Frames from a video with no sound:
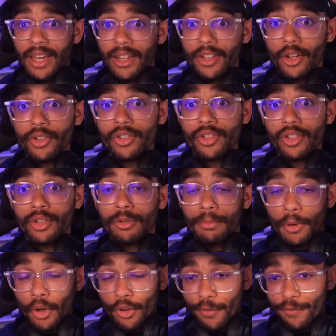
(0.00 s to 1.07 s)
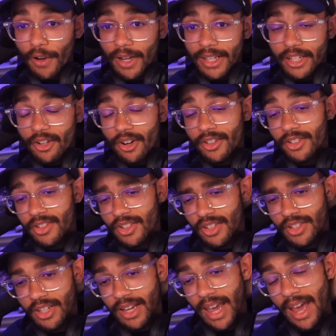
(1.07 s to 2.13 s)
Those two, both fucking
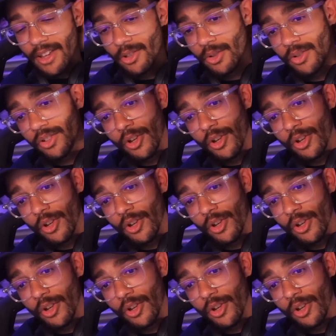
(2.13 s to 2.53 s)
narcissistic assholes.